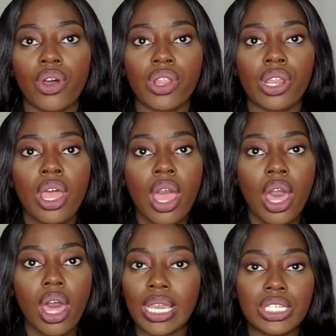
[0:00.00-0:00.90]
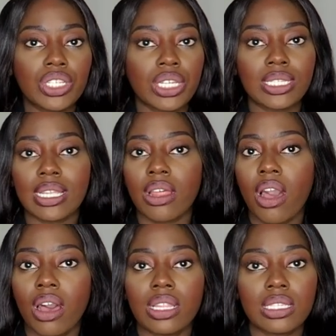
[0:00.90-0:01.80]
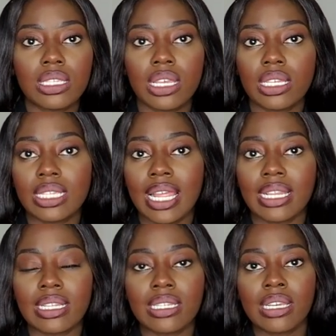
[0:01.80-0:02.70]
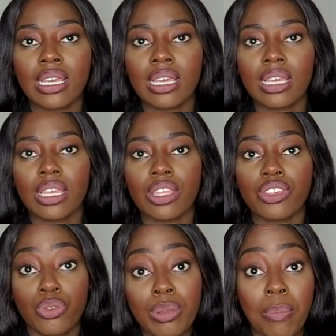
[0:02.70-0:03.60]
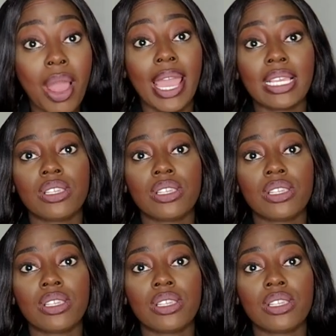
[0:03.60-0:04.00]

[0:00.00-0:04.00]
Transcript: on questions and answers and using my